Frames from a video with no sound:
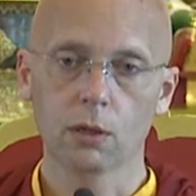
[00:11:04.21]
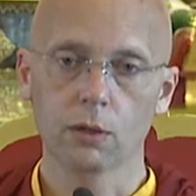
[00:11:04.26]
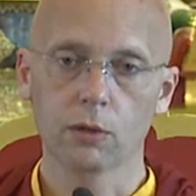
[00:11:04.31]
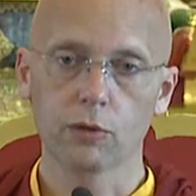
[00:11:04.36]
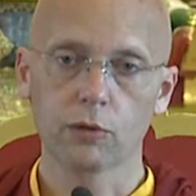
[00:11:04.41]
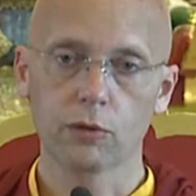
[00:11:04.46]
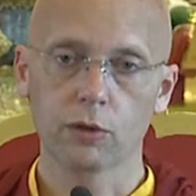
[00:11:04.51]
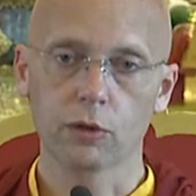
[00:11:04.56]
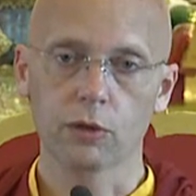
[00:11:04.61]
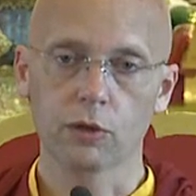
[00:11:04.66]

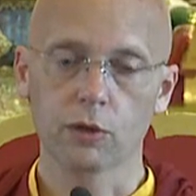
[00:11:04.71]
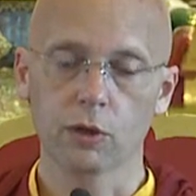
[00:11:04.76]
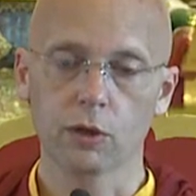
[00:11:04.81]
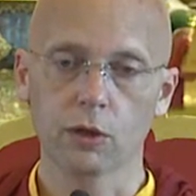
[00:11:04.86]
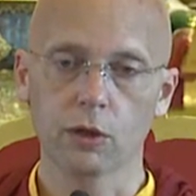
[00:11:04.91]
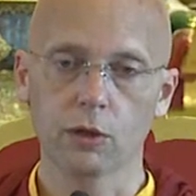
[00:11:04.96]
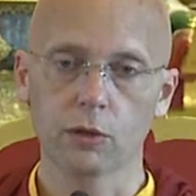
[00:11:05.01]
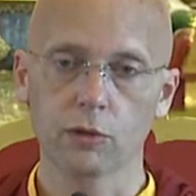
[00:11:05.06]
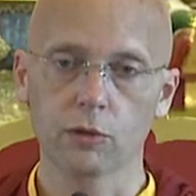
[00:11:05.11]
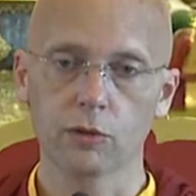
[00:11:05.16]
such
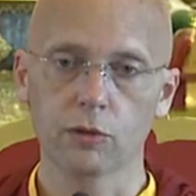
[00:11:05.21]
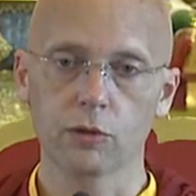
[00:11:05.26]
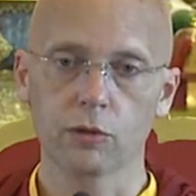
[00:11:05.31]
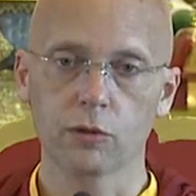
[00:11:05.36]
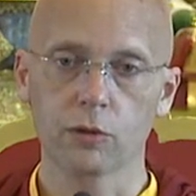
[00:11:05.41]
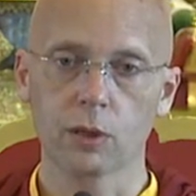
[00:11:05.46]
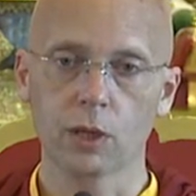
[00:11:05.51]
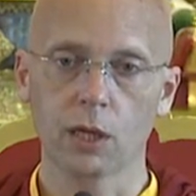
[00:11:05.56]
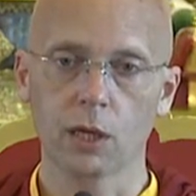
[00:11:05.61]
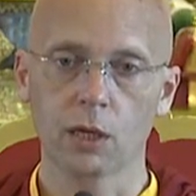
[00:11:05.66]

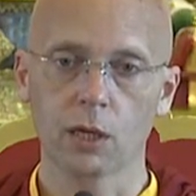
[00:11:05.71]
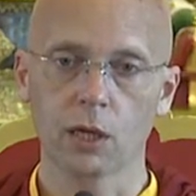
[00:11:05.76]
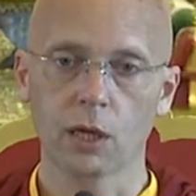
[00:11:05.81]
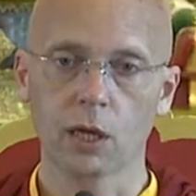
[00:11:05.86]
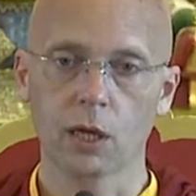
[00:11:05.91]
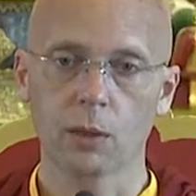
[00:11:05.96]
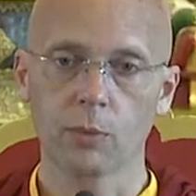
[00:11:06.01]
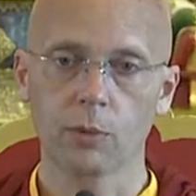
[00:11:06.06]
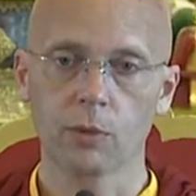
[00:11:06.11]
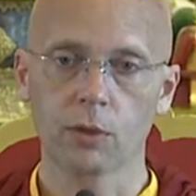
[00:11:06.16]
as that
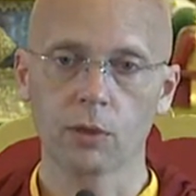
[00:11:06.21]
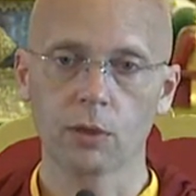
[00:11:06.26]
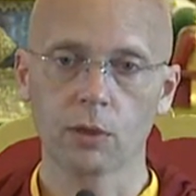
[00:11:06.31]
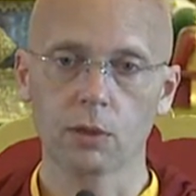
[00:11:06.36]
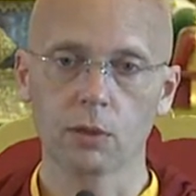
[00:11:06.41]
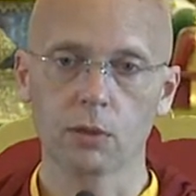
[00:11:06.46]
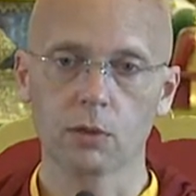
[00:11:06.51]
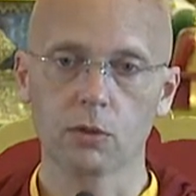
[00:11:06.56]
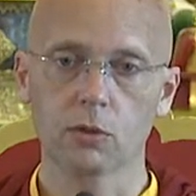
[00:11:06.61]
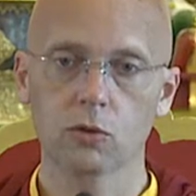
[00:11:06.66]

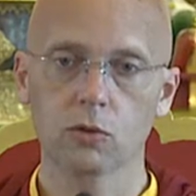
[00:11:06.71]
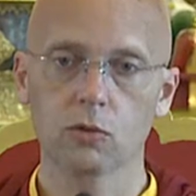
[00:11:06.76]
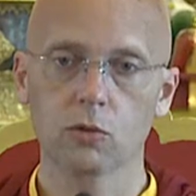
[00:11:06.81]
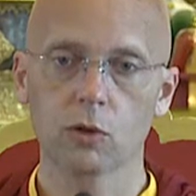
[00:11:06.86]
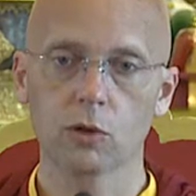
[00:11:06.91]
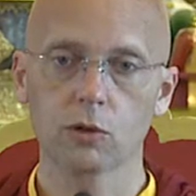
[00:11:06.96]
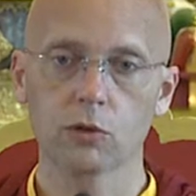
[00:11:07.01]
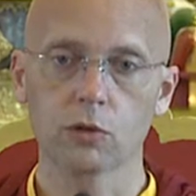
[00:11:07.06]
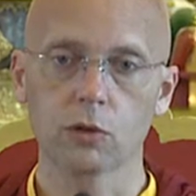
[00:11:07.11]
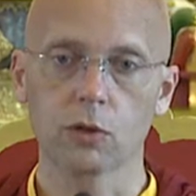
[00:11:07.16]
happening to
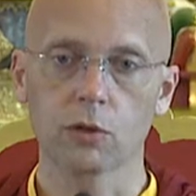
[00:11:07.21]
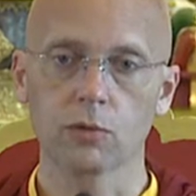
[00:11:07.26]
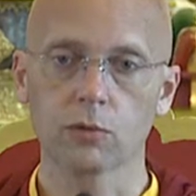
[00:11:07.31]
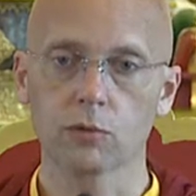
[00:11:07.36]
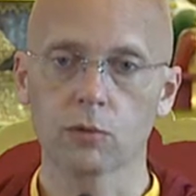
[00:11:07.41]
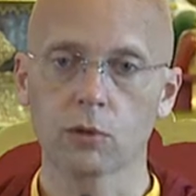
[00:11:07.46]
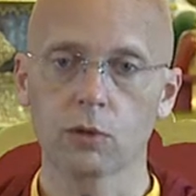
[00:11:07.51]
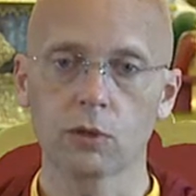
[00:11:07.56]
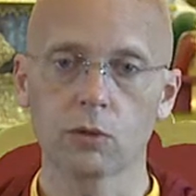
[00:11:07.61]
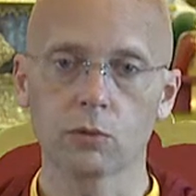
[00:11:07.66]
ourselves
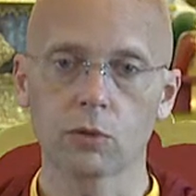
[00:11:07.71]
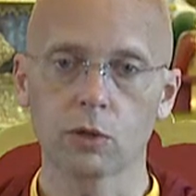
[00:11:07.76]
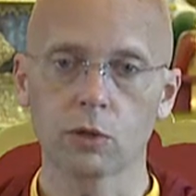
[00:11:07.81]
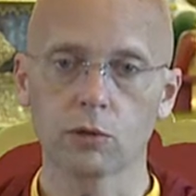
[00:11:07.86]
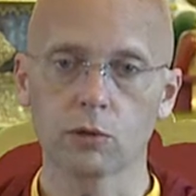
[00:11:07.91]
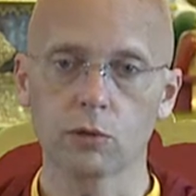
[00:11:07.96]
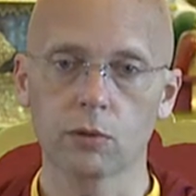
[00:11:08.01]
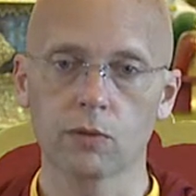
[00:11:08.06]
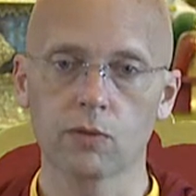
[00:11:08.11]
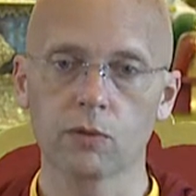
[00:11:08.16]
or anyone
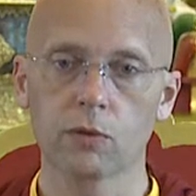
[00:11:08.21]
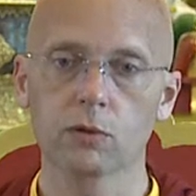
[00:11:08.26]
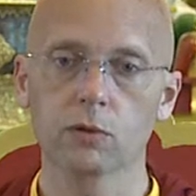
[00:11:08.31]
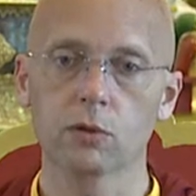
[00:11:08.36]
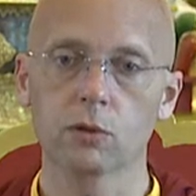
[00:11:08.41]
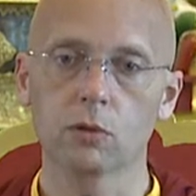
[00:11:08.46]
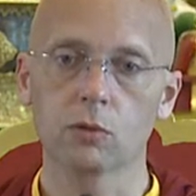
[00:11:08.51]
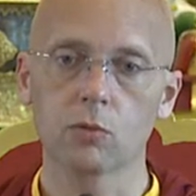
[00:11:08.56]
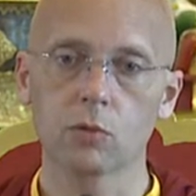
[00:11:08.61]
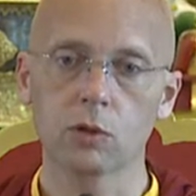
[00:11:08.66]
else in the
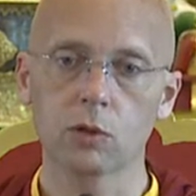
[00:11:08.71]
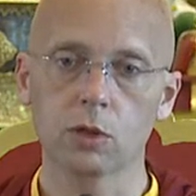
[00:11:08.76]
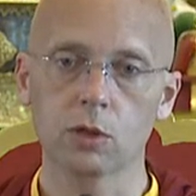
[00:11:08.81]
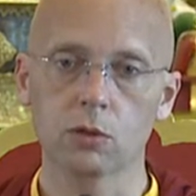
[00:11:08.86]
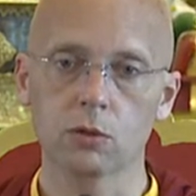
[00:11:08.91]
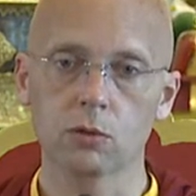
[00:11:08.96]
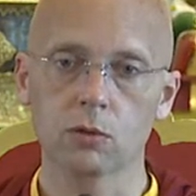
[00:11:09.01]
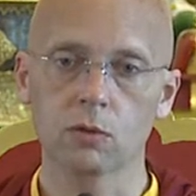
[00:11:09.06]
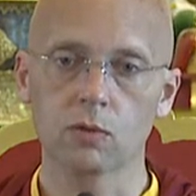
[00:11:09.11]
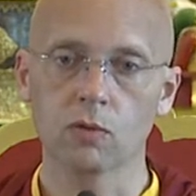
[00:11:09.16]
future, then we
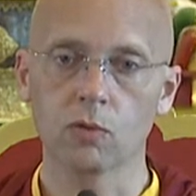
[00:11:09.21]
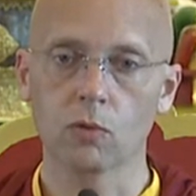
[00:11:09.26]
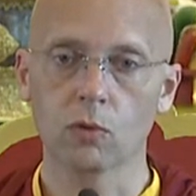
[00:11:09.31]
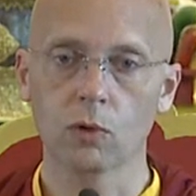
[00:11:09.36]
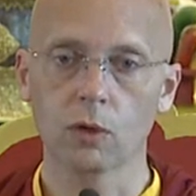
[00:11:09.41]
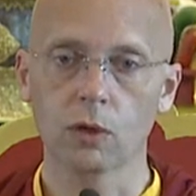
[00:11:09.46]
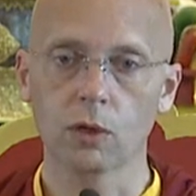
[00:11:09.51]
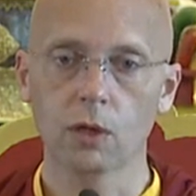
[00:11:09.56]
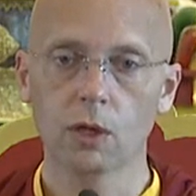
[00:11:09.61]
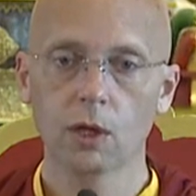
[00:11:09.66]
need to
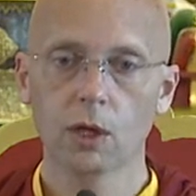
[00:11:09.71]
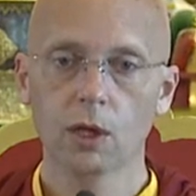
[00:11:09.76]
avoid